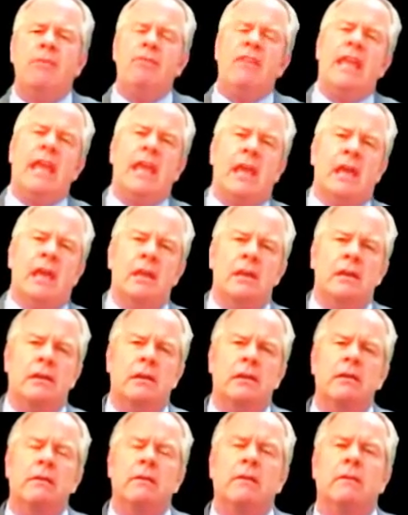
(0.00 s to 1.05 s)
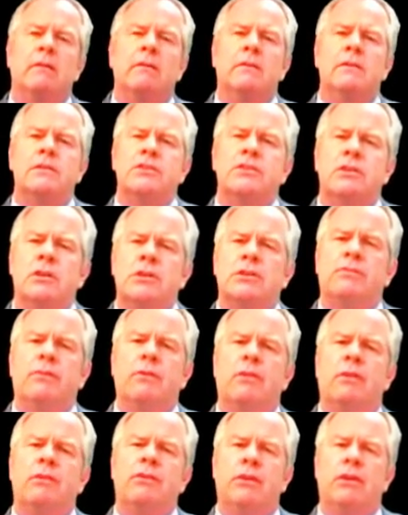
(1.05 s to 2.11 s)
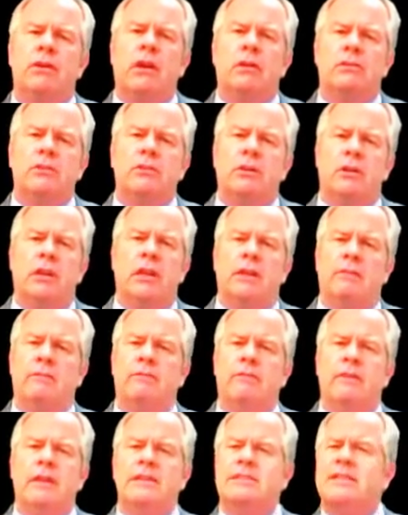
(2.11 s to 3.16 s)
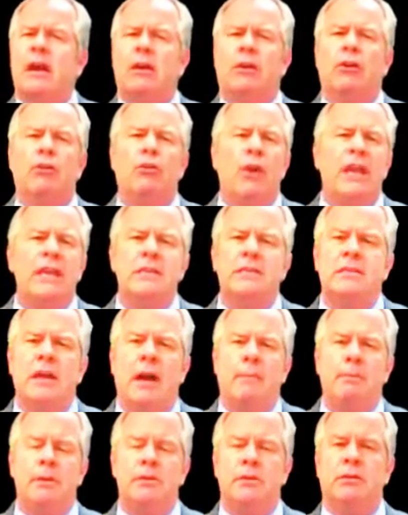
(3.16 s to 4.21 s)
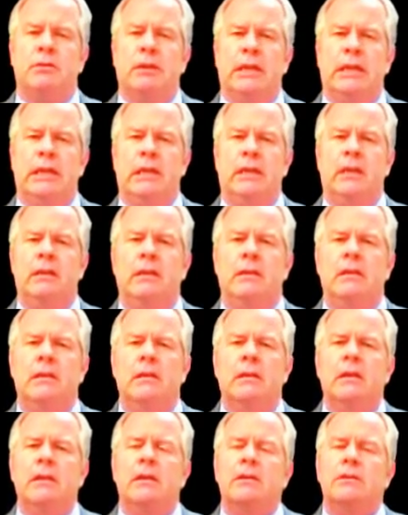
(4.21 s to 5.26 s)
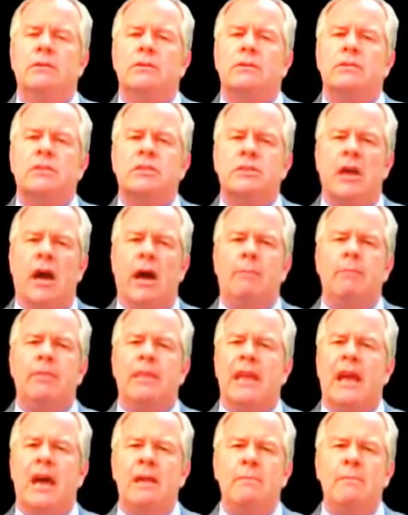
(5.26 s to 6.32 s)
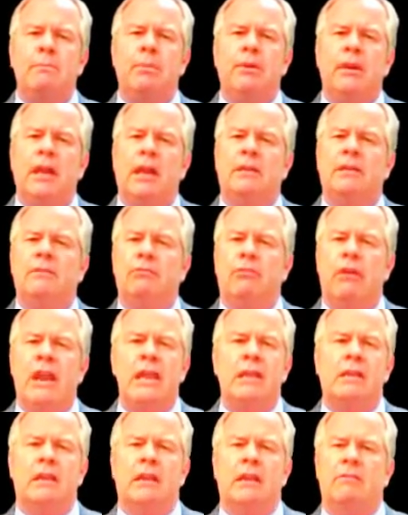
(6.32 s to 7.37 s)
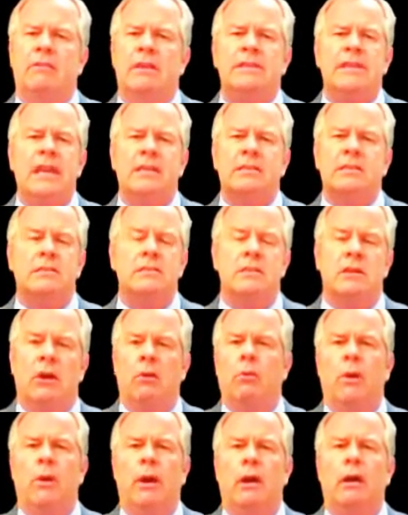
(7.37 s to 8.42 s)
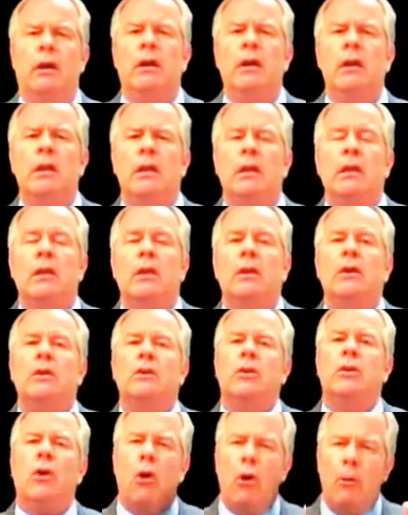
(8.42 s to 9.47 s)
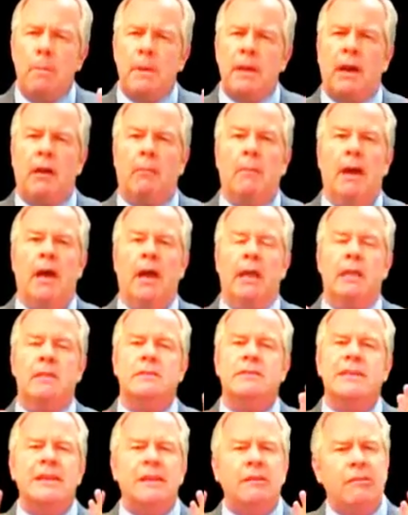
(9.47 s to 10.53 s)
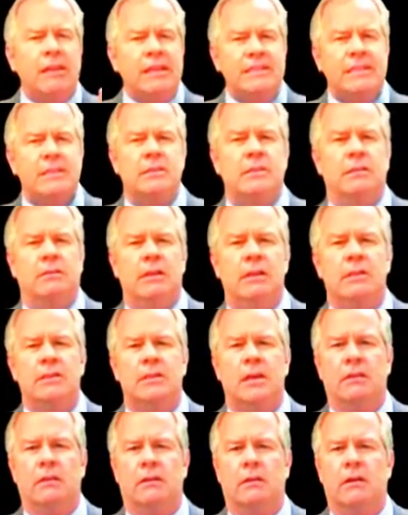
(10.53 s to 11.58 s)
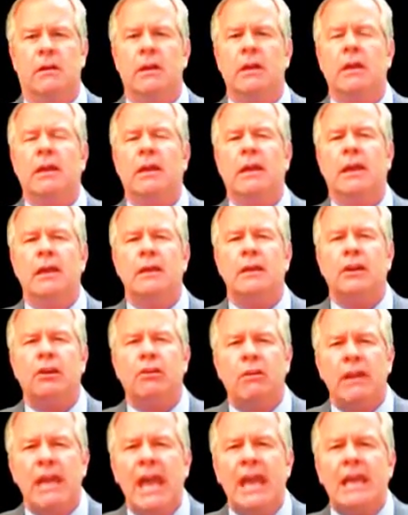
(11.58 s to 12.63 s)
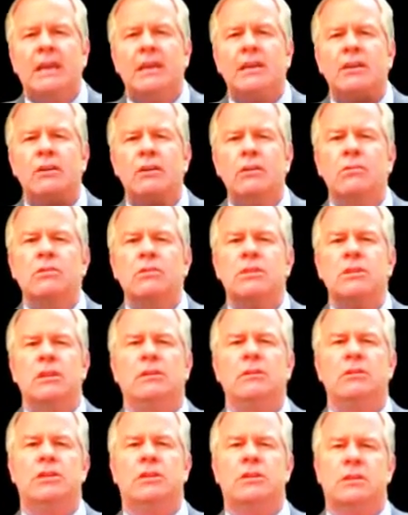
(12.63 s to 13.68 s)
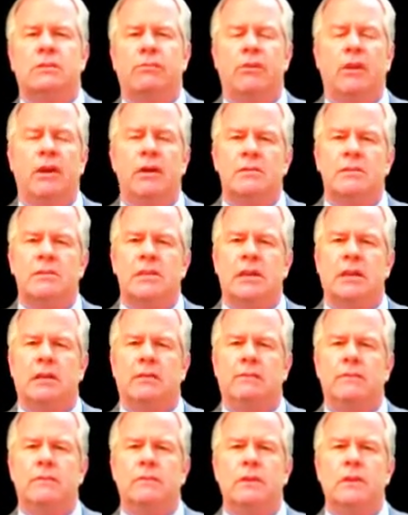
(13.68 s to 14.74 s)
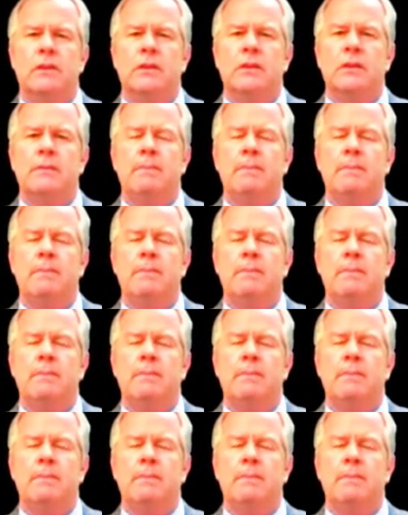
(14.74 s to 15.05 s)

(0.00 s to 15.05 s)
In the end, the search for the third alternative is our greatest opportunity to stop the unproductive wrangling that takes us nowhere, to open our minds and listen to each other and create new solutions for ourselves.